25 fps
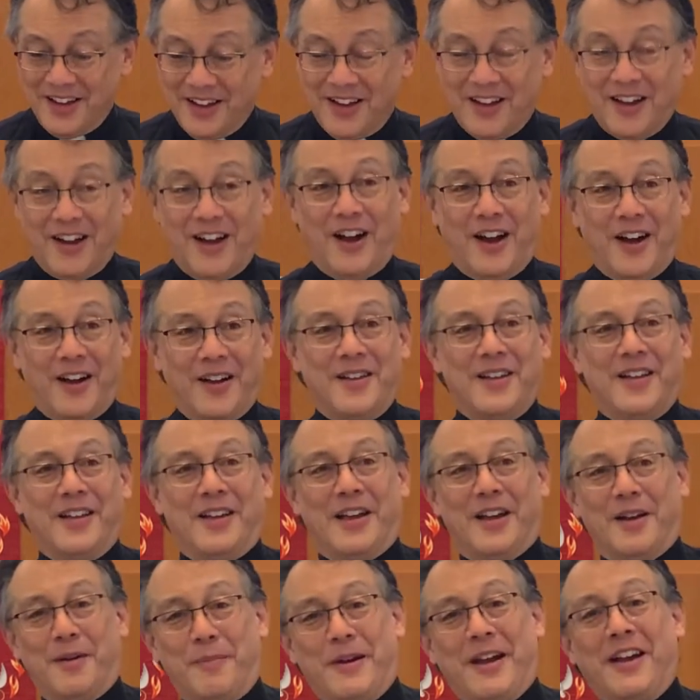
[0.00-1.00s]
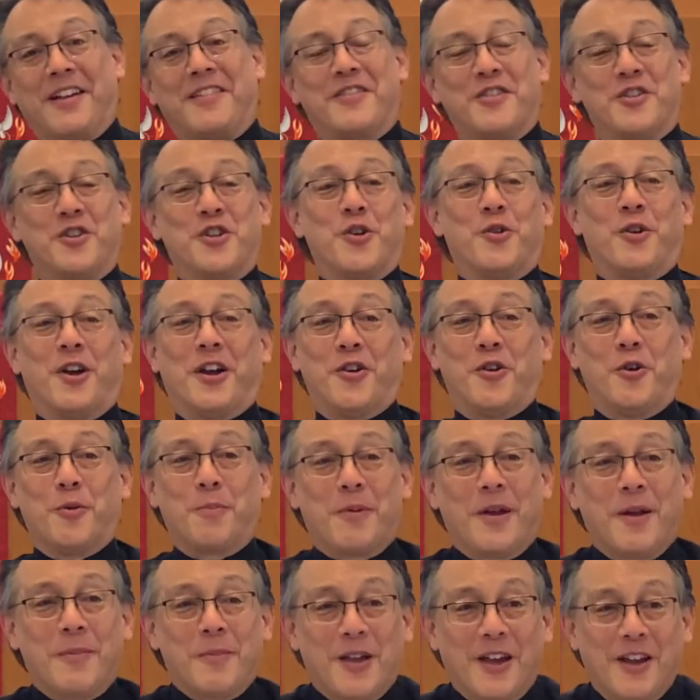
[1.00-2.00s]
Pastor Joe, I hope
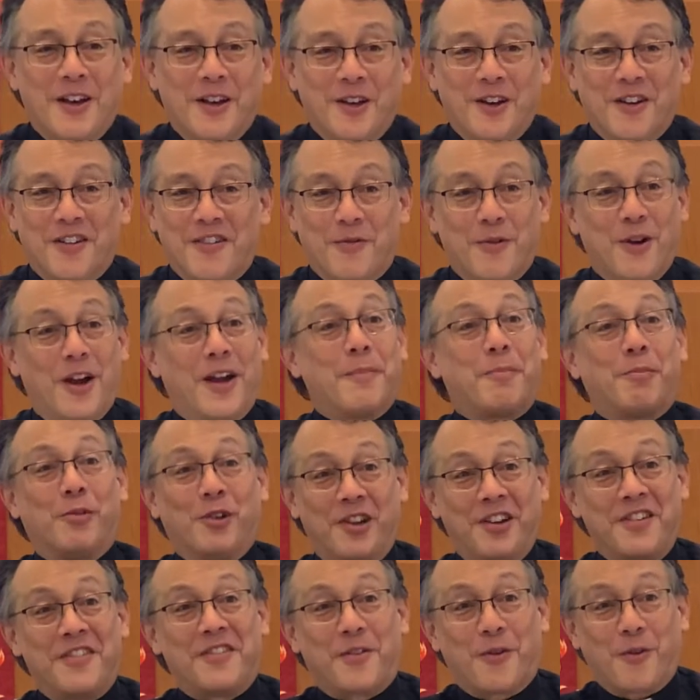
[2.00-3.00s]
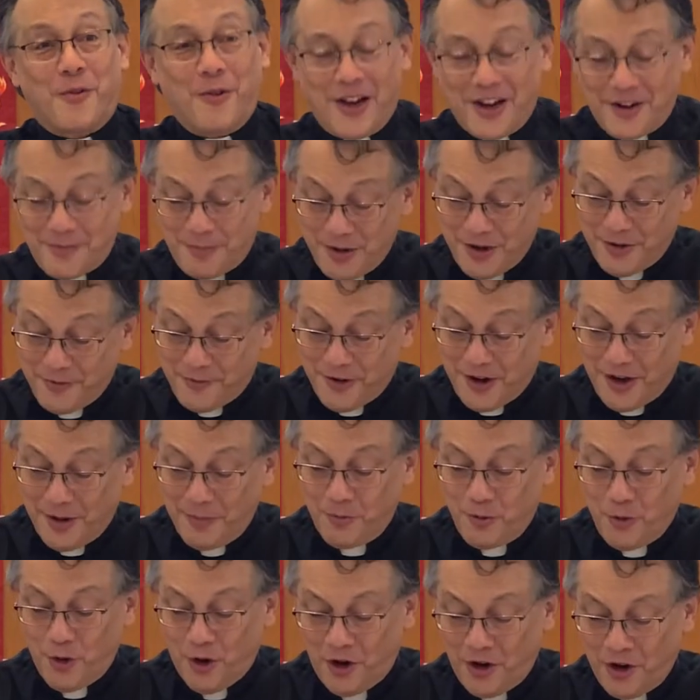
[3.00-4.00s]
I'm getting this right, please correct me if I'm
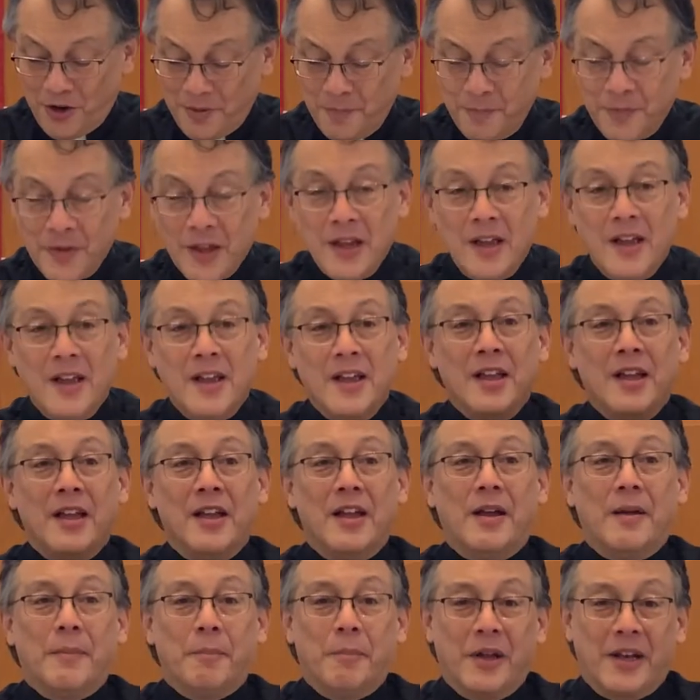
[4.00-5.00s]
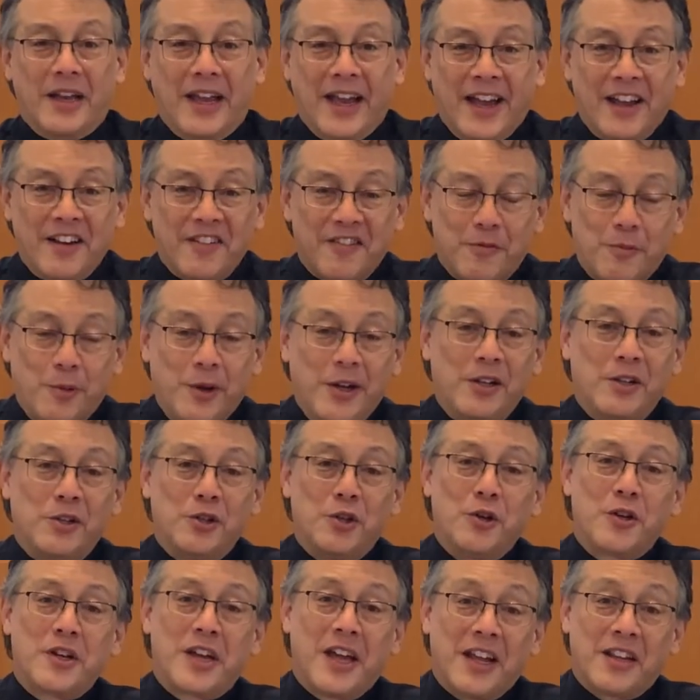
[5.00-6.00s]
wrong, but as we
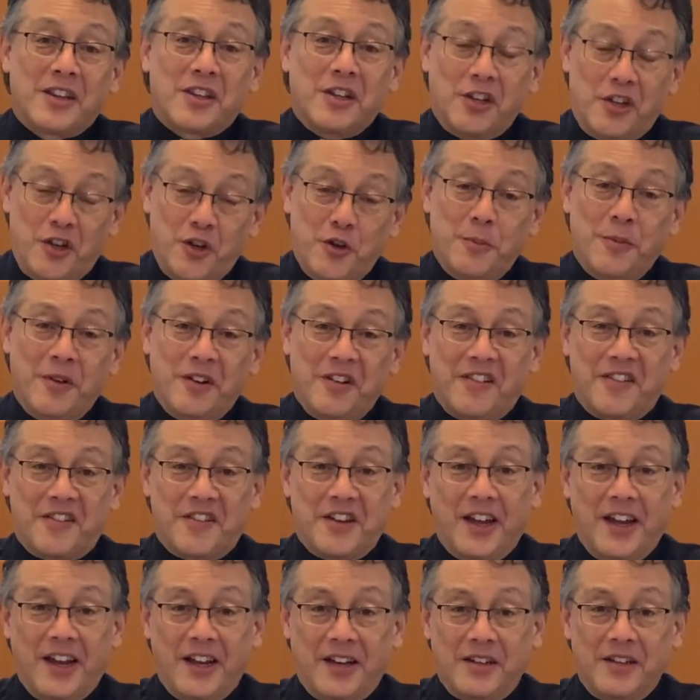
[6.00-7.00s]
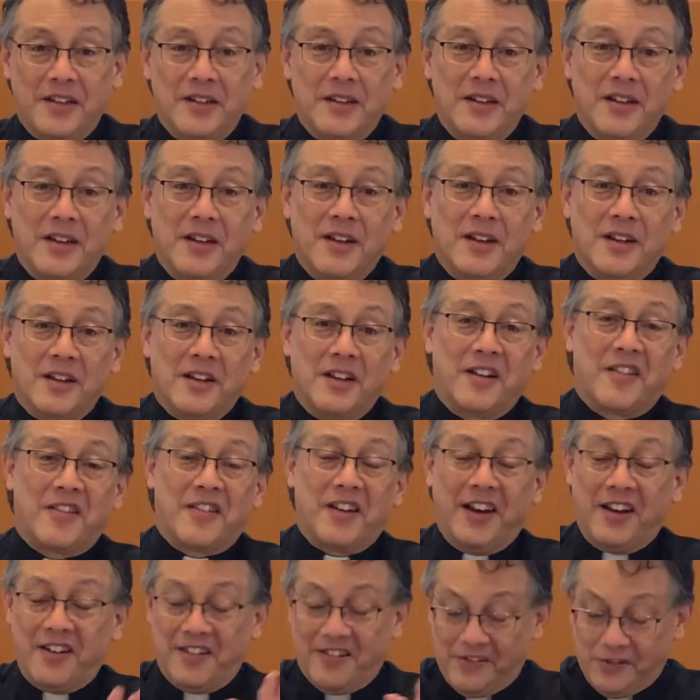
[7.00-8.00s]
look at the human state, let's
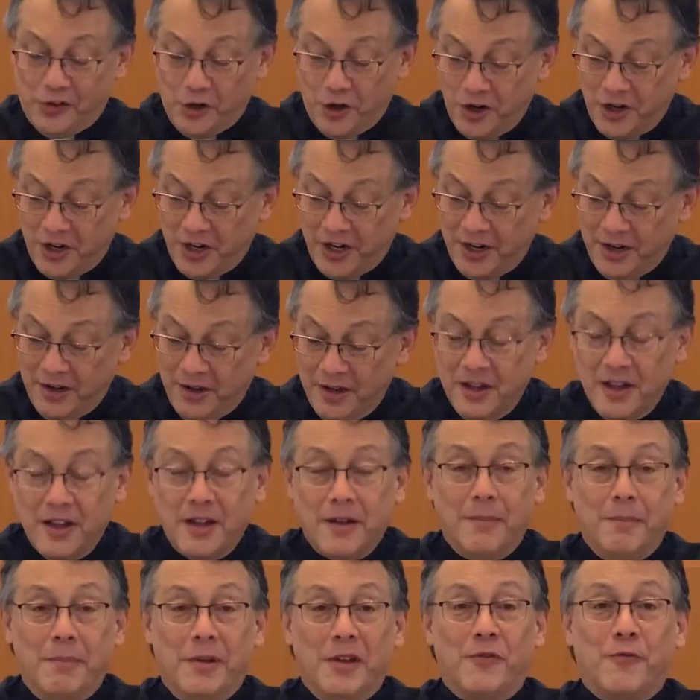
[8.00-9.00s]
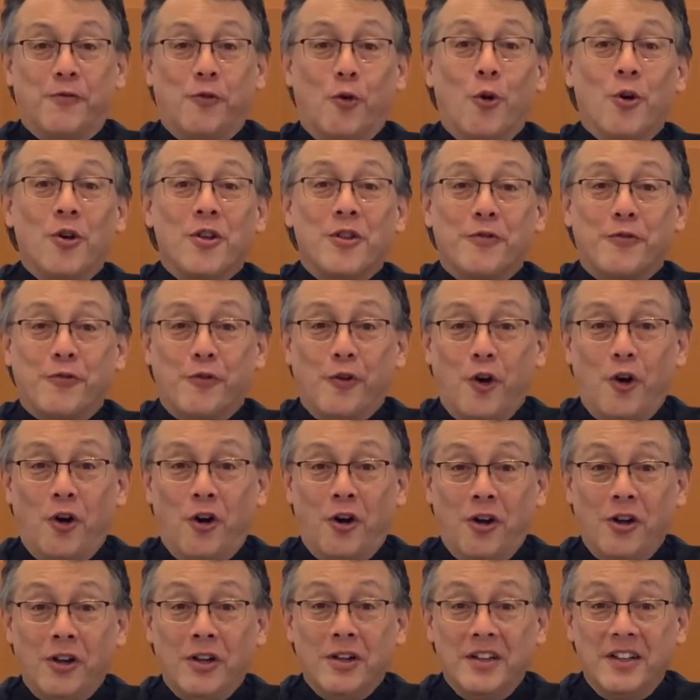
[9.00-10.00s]
say starting before the
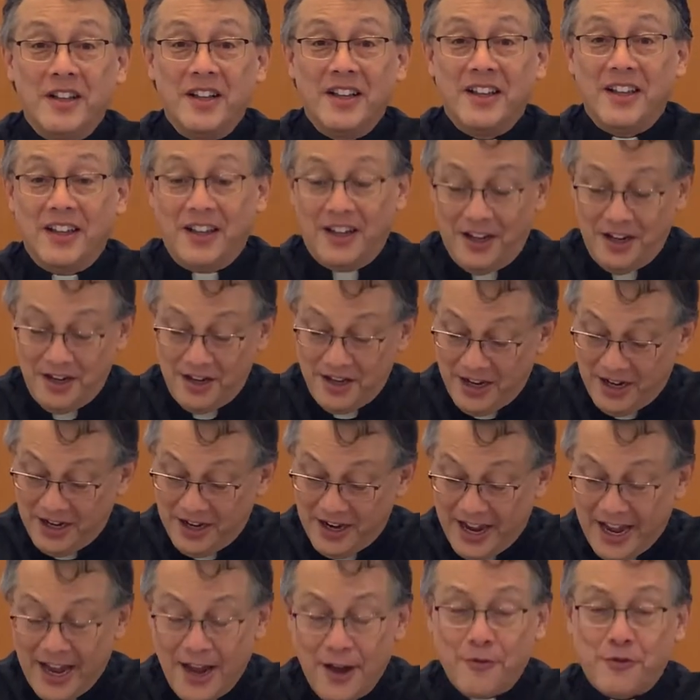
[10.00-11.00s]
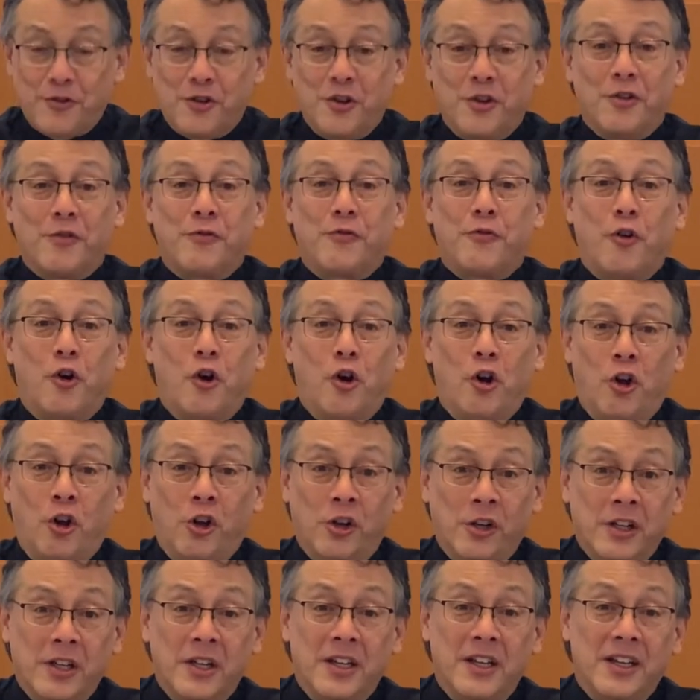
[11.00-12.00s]
fall, and then after the
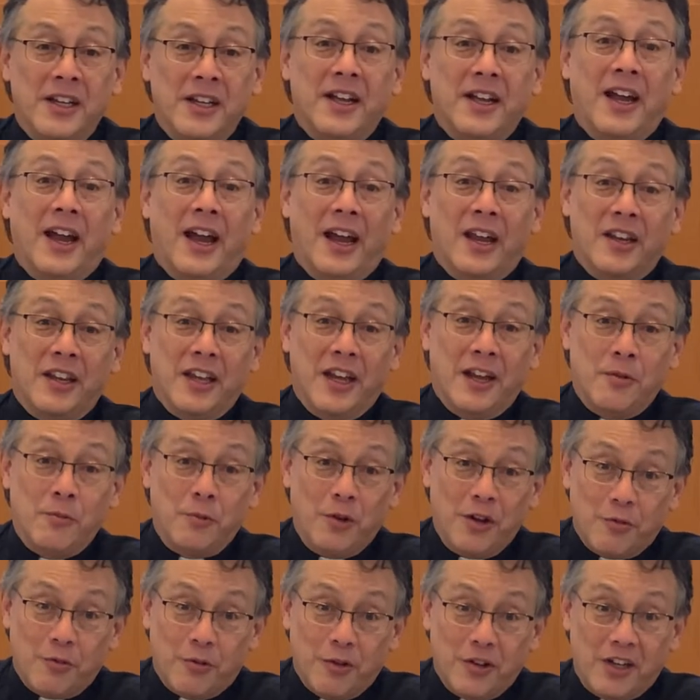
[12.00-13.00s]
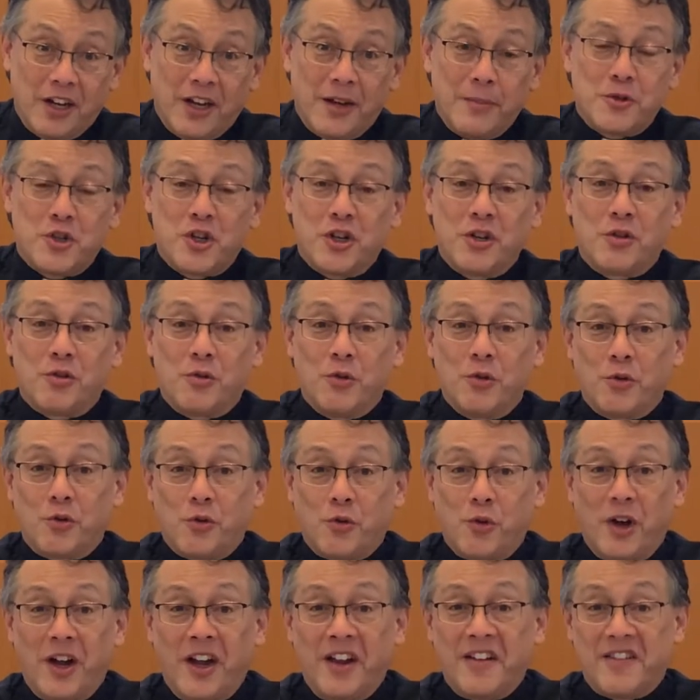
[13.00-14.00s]
fall, and then with redemption through
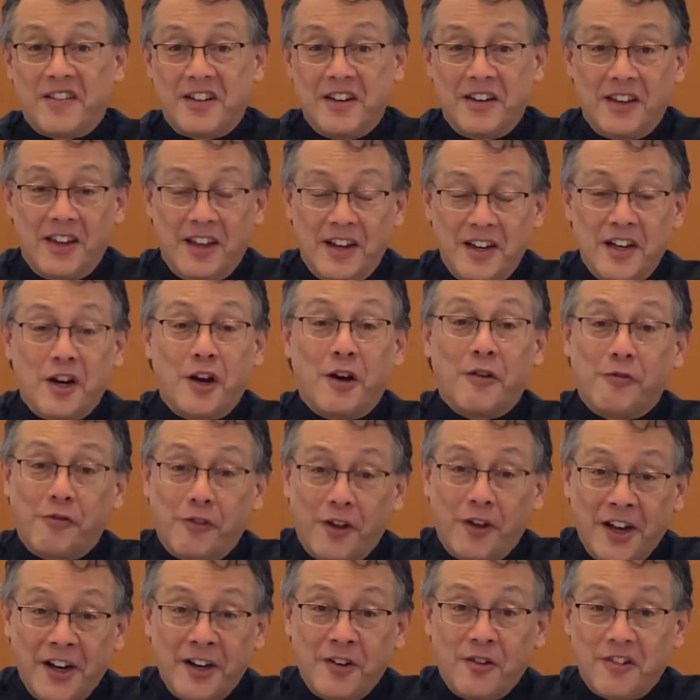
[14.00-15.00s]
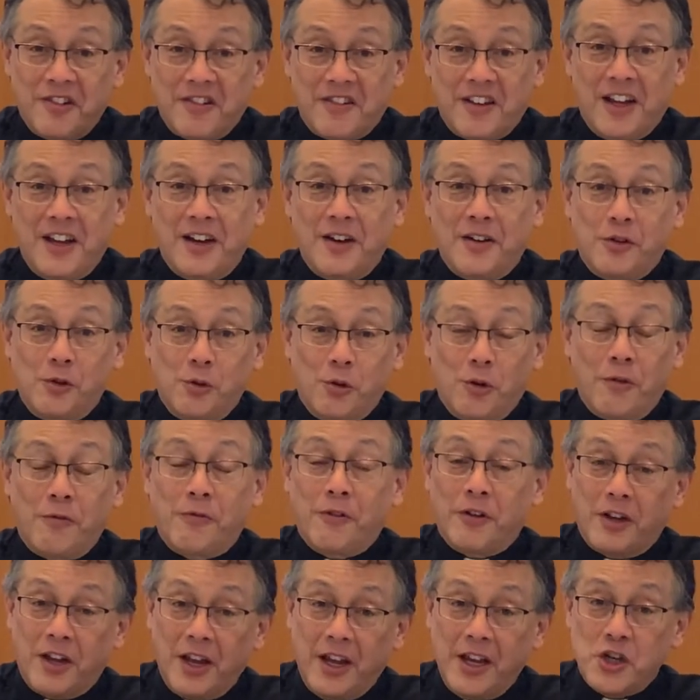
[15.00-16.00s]
Christ, and then in our final state of
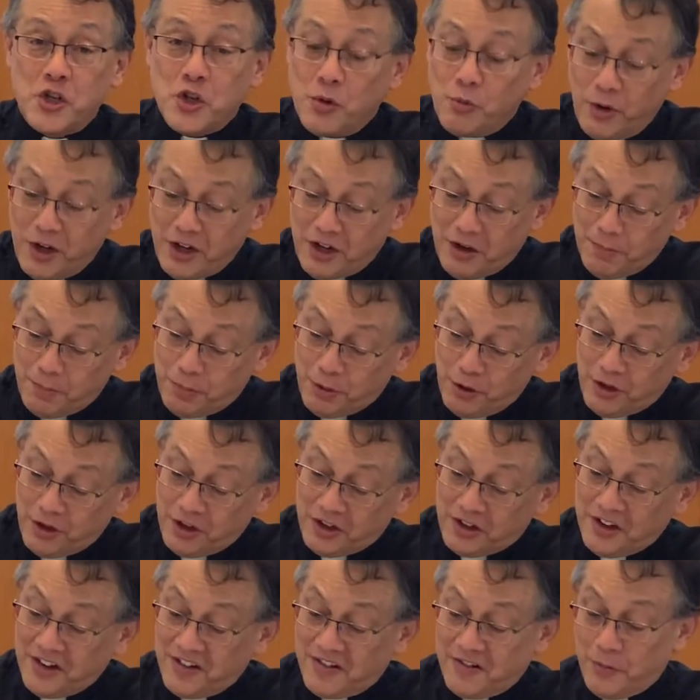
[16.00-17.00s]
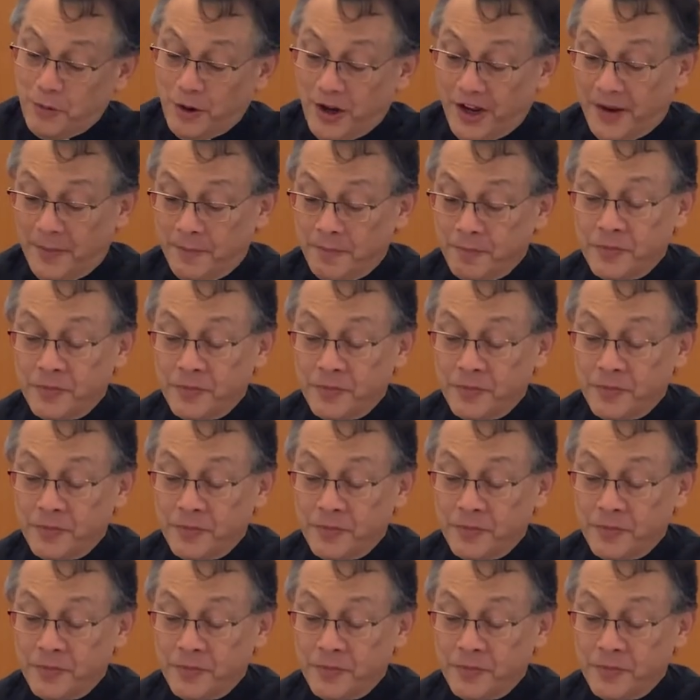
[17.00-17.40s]
glorification, we can put it this way.